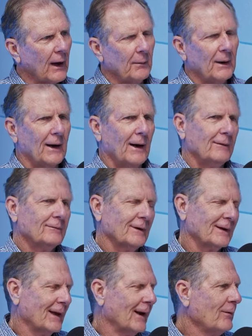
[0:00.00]
I mean, I've
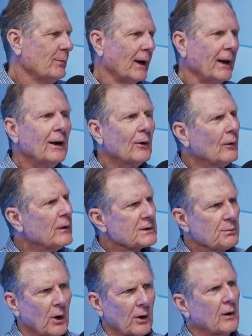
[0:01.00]
been here in this
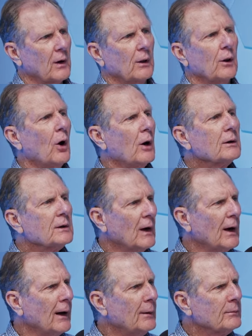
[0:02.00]
market a long
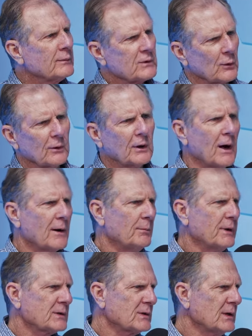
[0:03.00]
time. Certain kind of
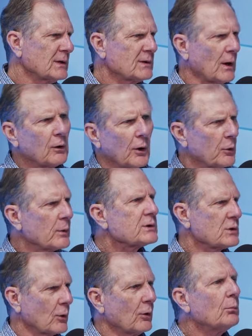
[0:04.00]
business, I'll go to a
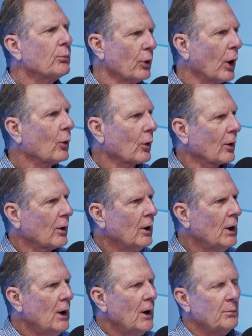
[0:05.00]
certain broker.
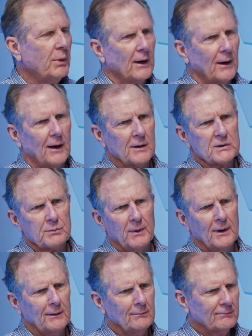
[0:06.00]
Got it. But I'll
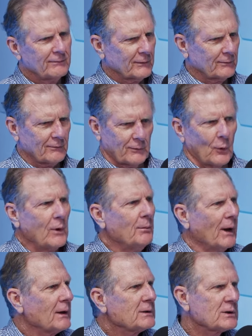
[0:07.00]
spend 30
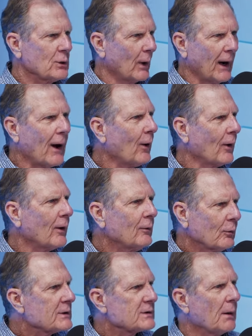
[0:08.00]
minutes to an hour
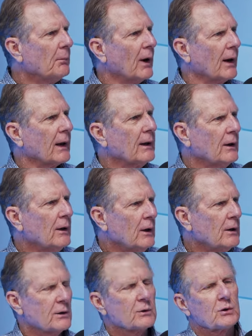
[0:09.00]
with somebody,
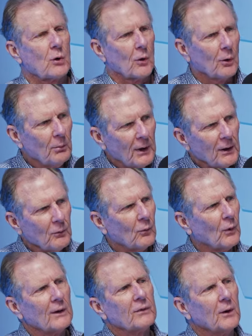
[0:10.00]
determining
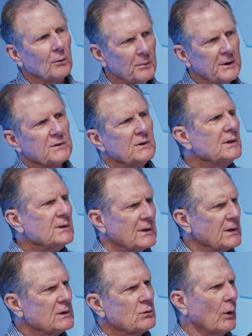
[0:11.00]
what their business
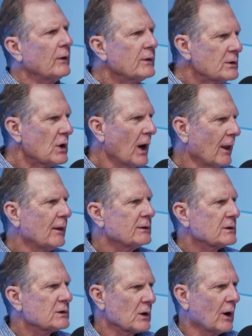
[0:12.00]
is, what the
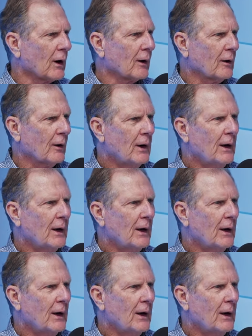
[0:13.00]
challenges are,